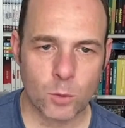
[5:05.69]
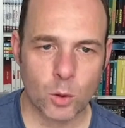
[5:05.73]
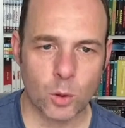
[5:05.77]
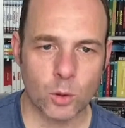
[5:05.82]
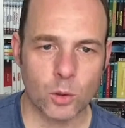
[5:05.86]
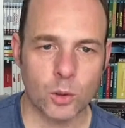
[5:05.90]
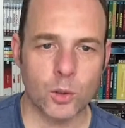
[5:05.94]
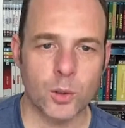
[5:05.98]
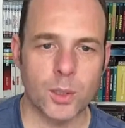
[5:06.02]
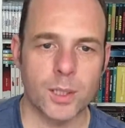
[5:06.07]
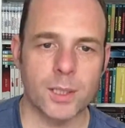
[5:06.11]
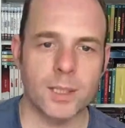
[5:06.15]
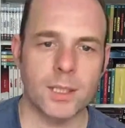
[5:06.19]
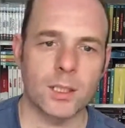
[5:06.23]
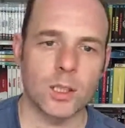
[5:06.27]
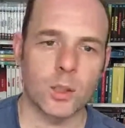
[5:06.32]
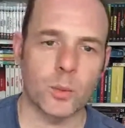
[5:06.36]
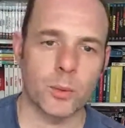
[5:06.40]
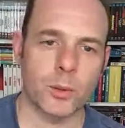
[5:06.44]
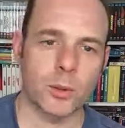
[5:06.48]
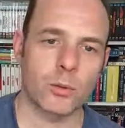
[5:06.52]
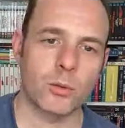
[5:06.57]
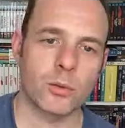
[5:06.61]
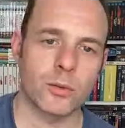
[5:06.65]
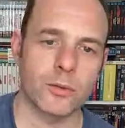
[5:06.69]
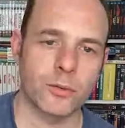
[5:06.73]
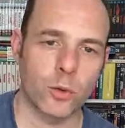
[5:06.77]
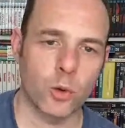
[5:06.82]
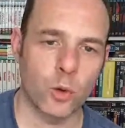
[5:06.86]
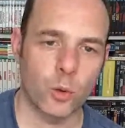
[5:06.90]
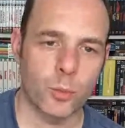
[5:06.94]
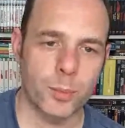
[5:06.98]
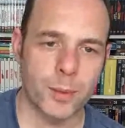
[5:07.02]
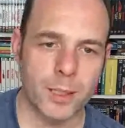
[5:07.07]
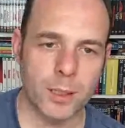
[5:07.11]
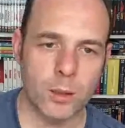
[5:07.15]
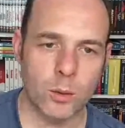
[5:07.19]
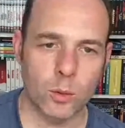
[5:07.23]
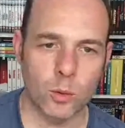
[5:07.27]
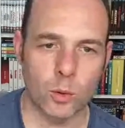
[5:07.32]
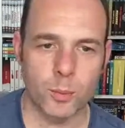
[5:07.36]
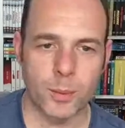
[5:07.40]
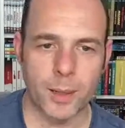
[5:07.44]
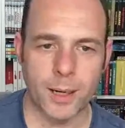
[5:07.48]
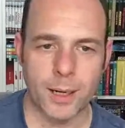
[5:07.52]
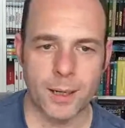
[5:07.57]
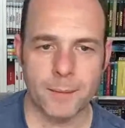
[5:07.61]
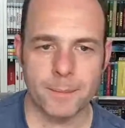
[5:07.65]
on creating the world of Obi
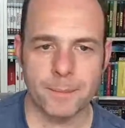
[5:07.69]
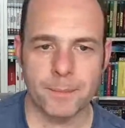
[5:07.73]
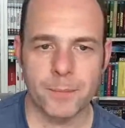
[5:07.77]
Oba,